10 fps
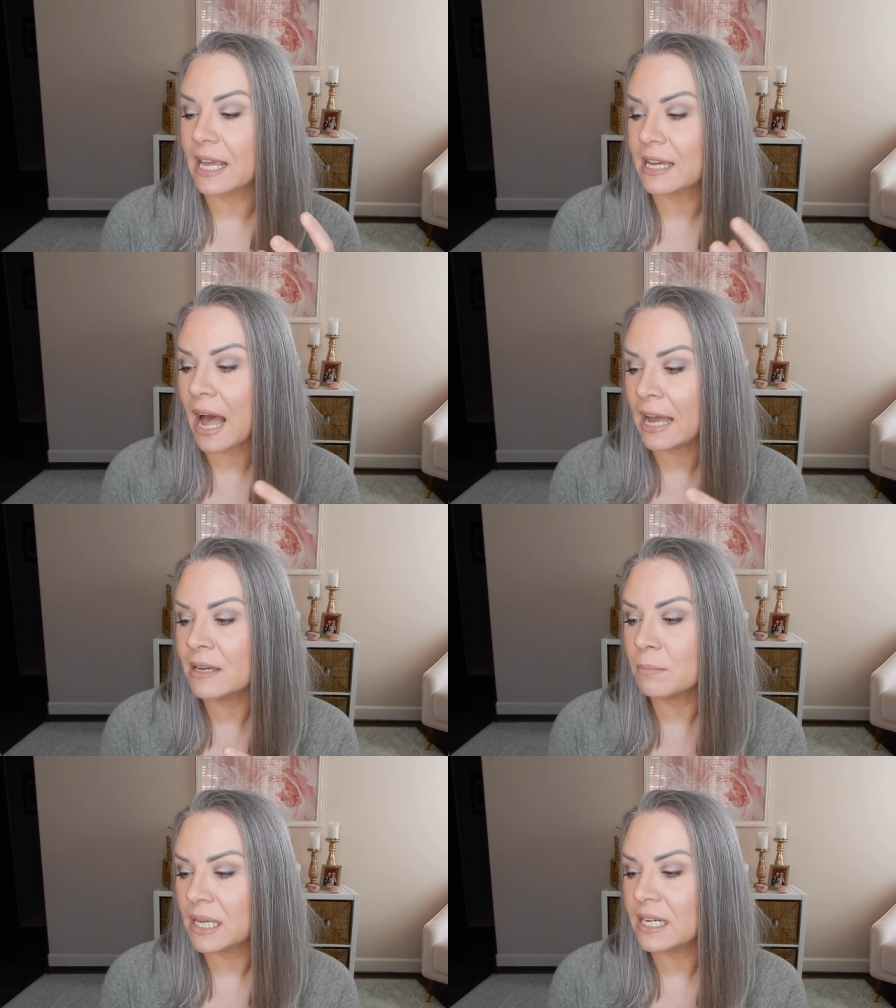Like
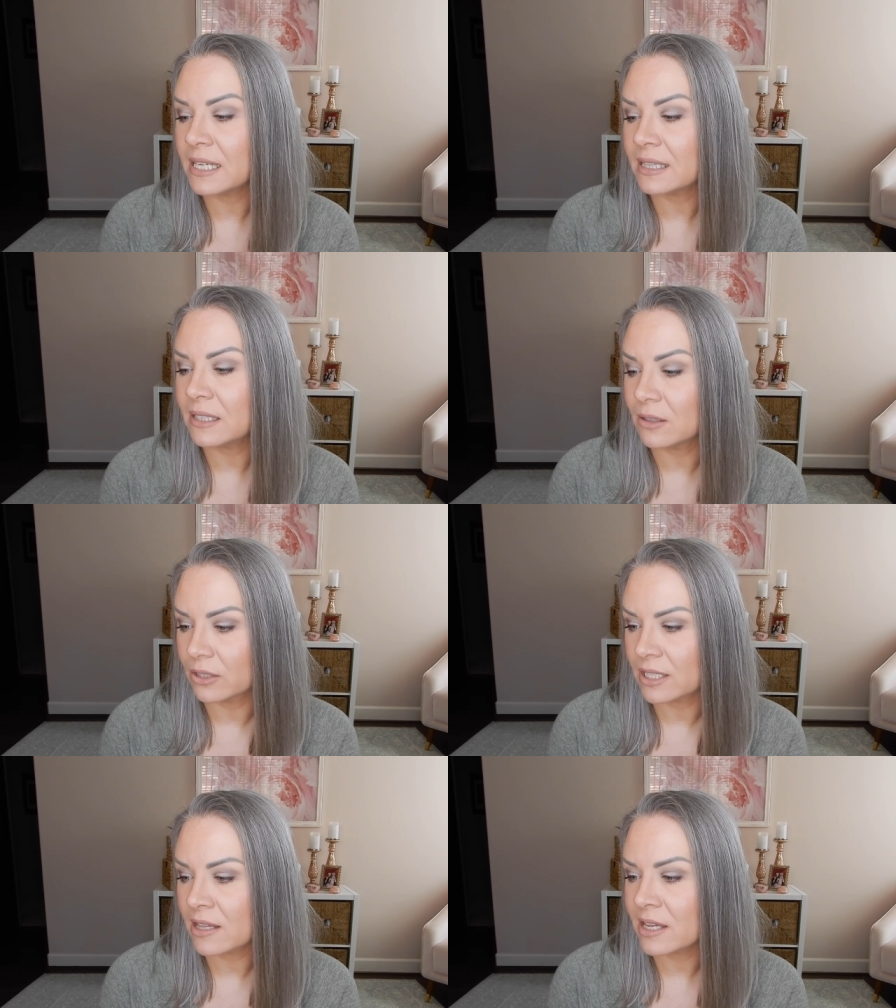I immediately
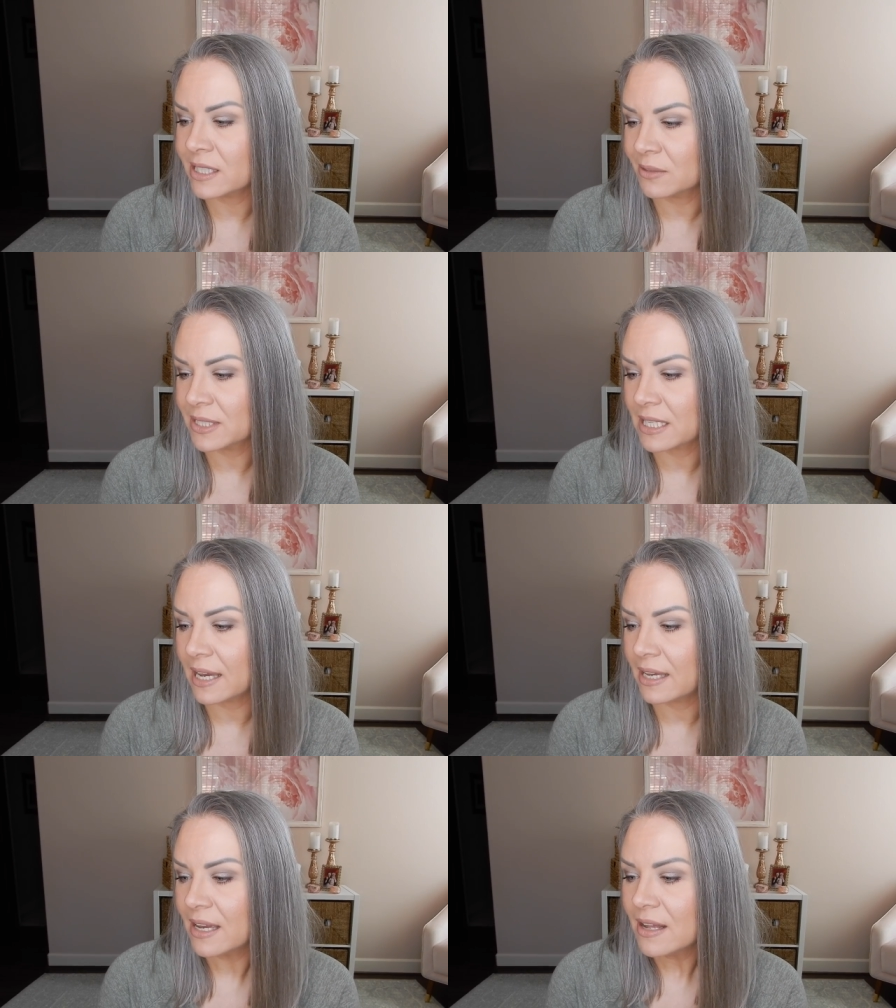looked at this and was
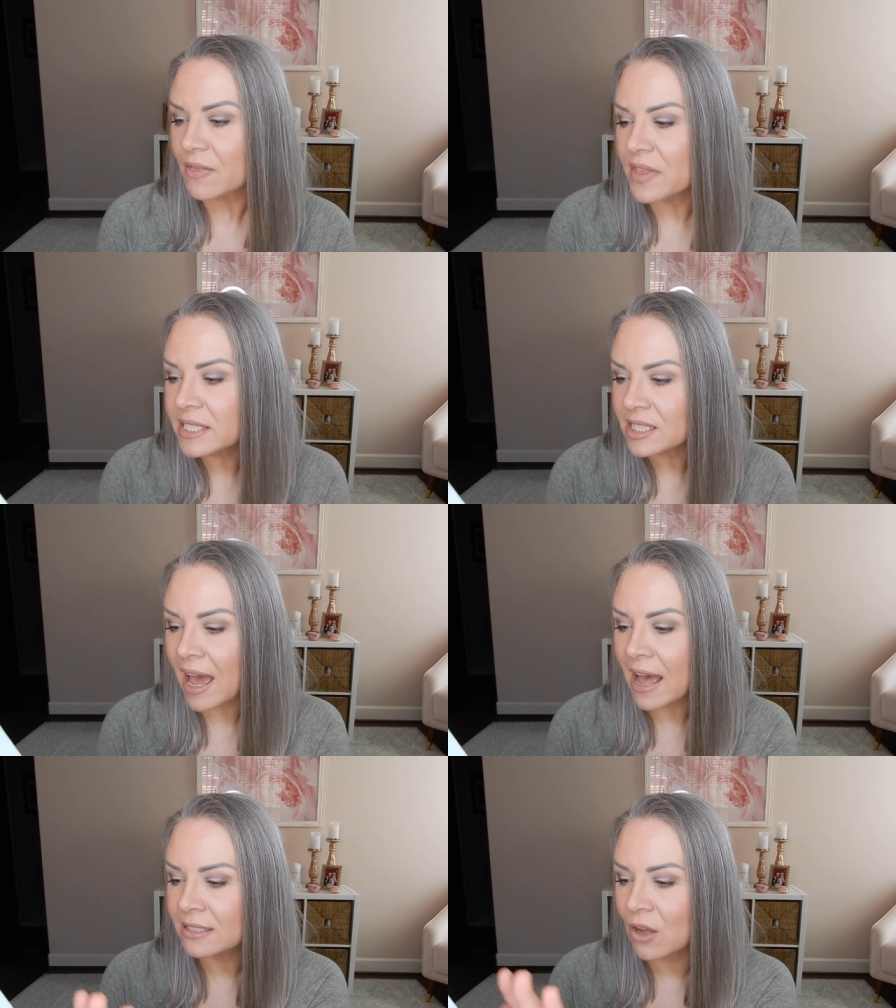like, this
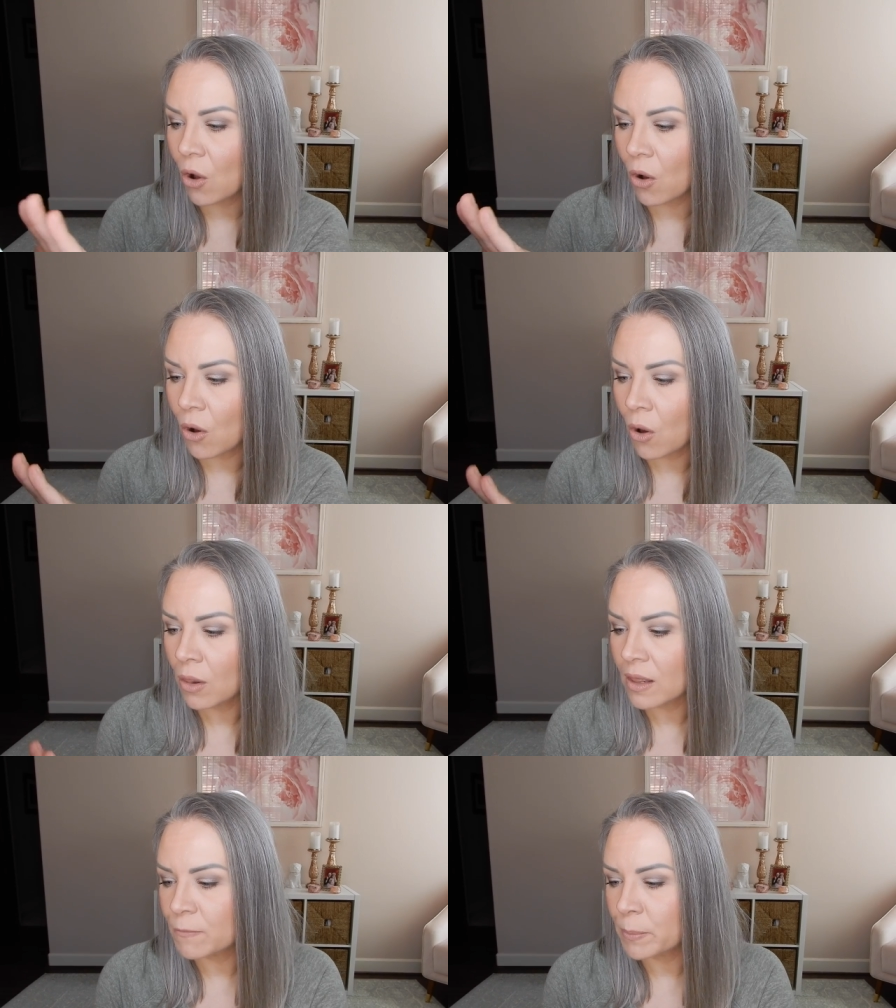has
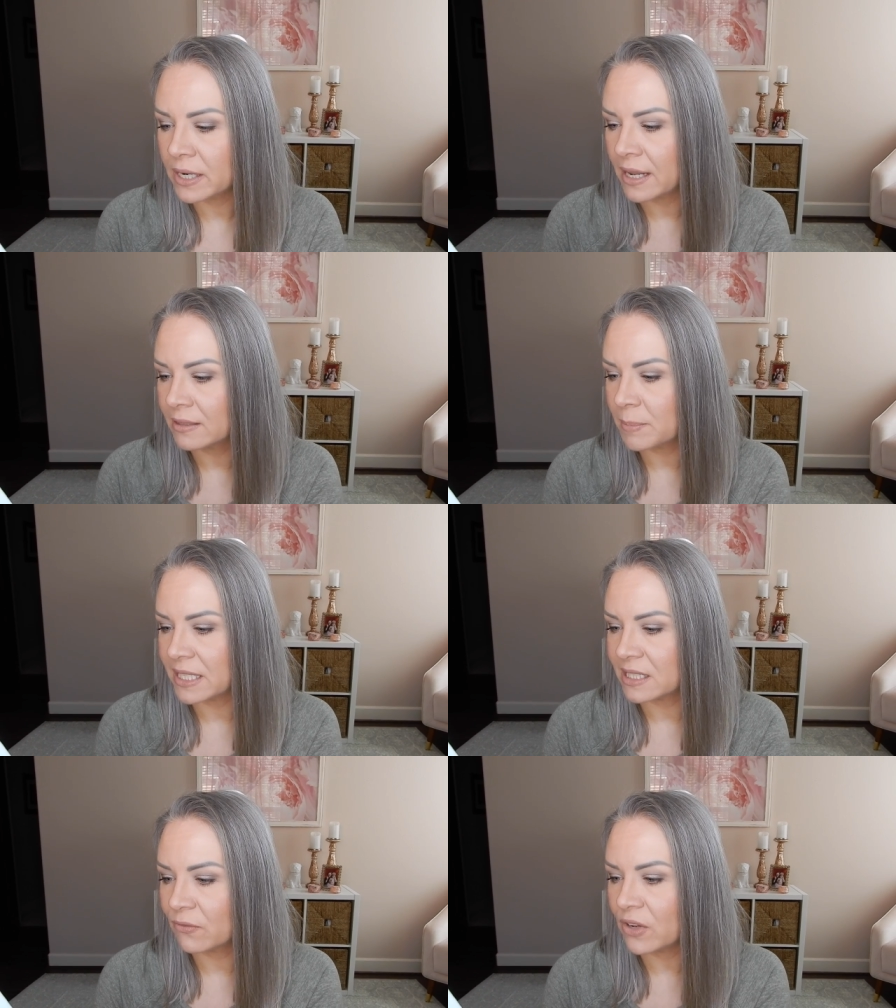all of
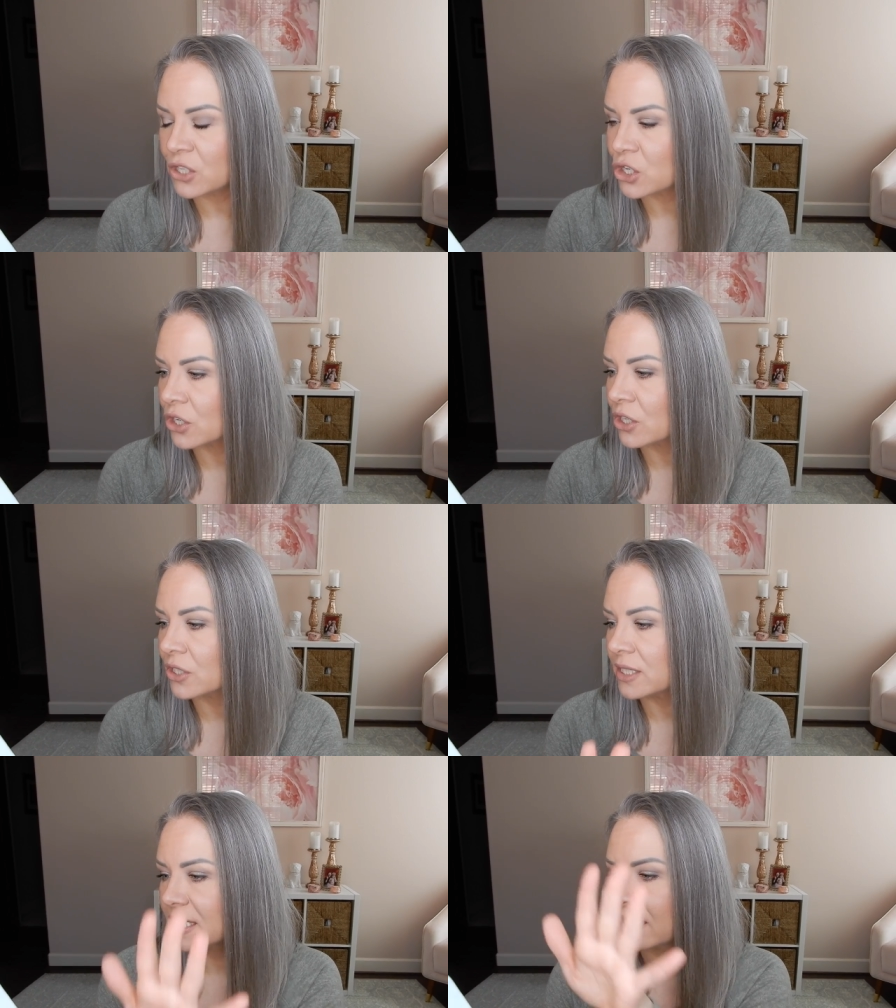Penelope's features.